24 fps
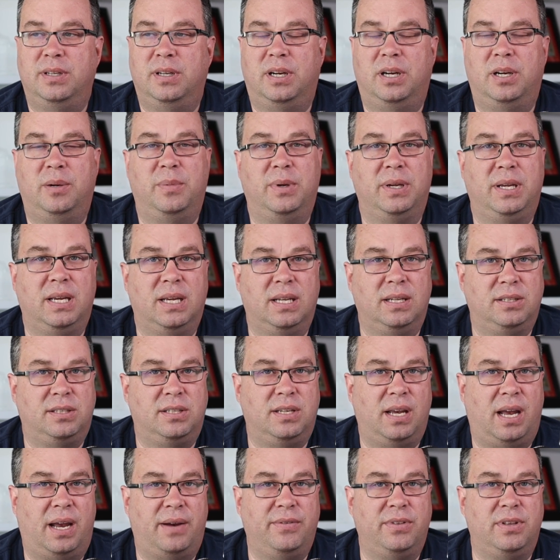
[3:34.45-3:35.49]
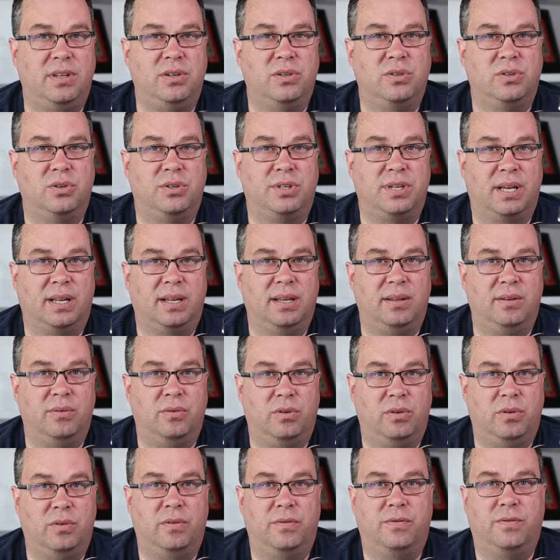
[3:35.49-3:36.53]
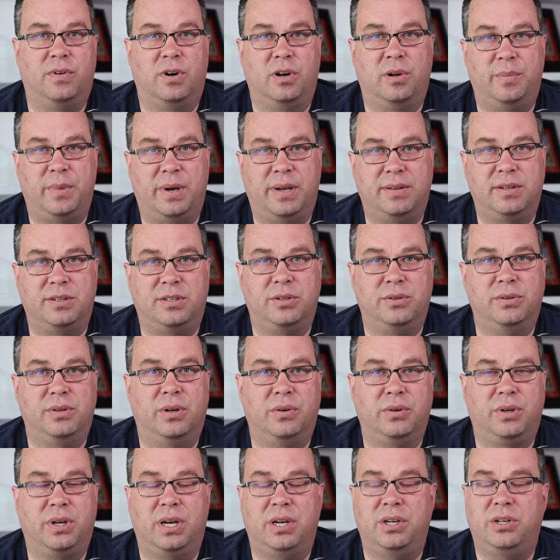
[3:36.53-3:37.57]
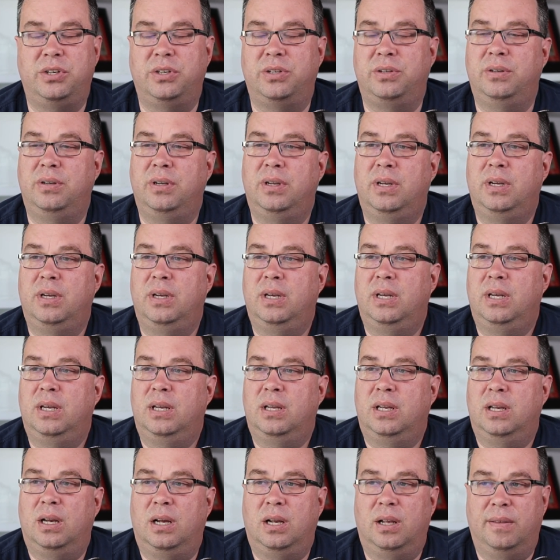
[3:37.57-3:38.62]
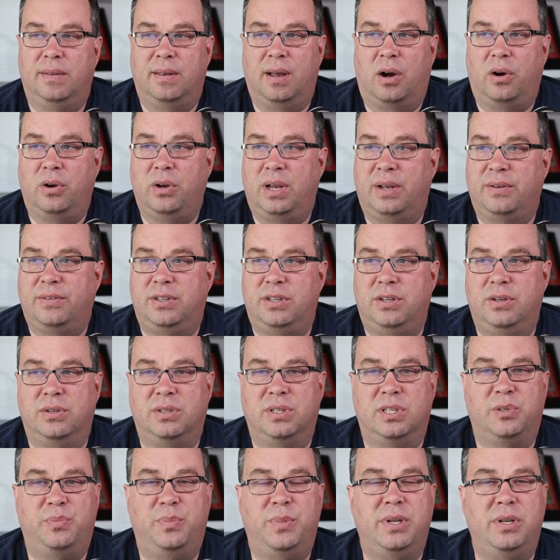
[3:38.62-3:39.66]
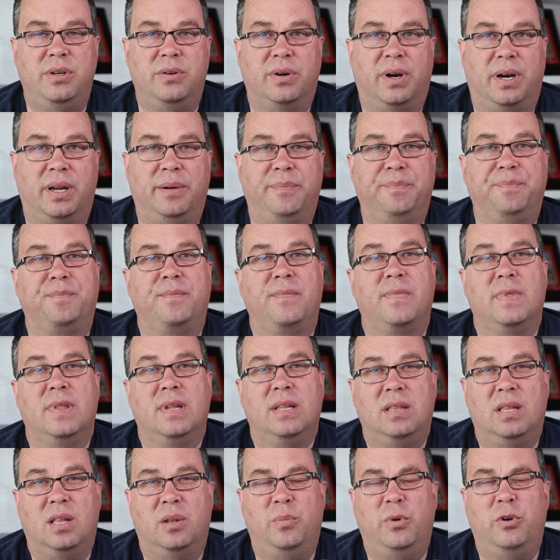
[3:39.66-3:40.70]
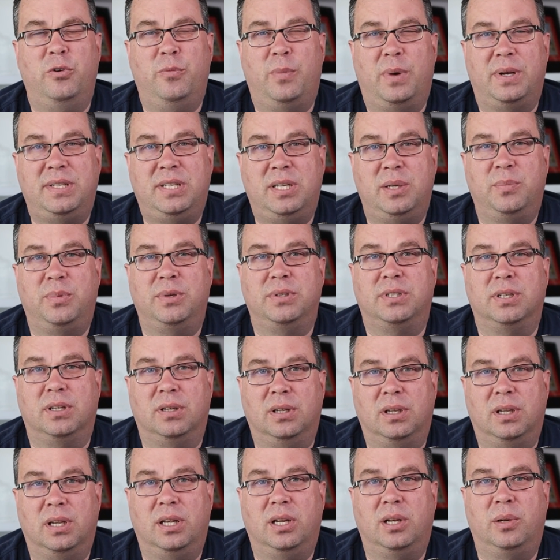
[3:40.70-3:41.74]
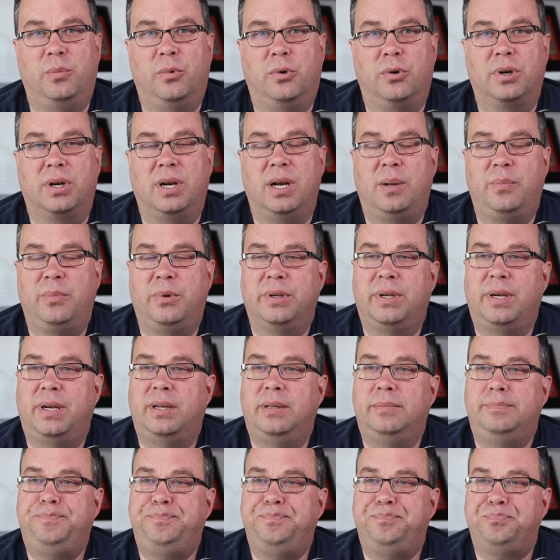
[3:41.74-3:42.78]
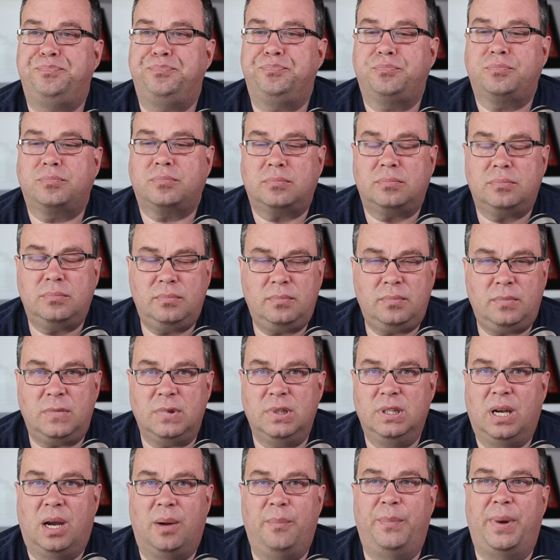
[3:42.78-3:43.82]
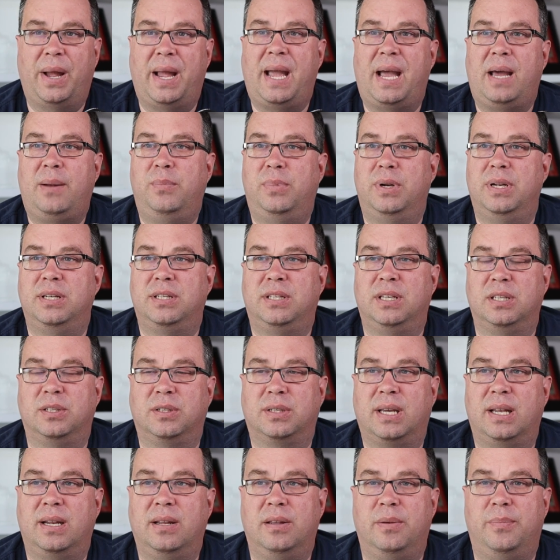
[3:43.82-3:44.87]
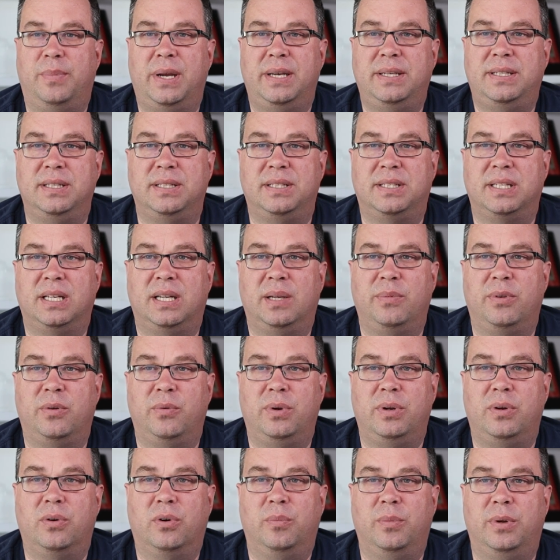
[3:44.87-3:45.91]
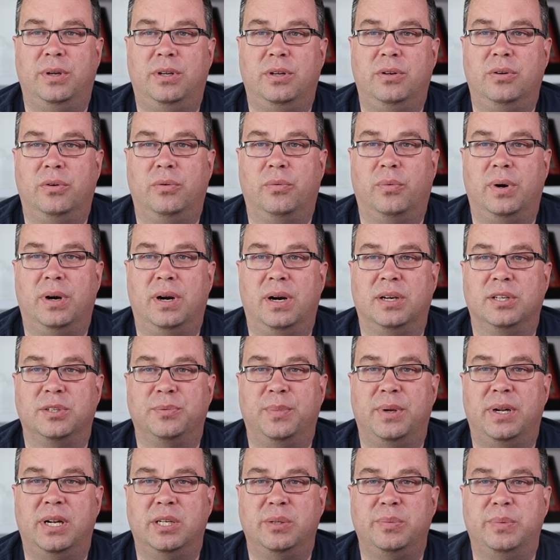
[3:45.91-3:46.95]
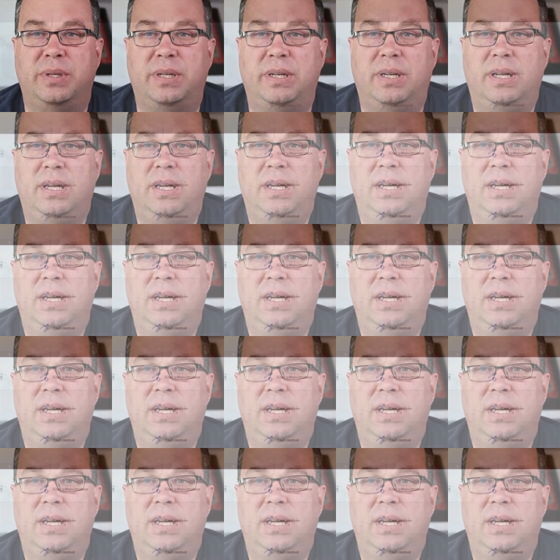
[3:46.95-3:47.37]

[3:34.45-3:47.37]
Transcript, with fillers: Um, again, having the user tell it the from and the to location. Uh, all you have to do is this menu item. The moving my template's a little more complicated. Not bad, but it's, it's kind of the basic setup that we normally do in warehouse management.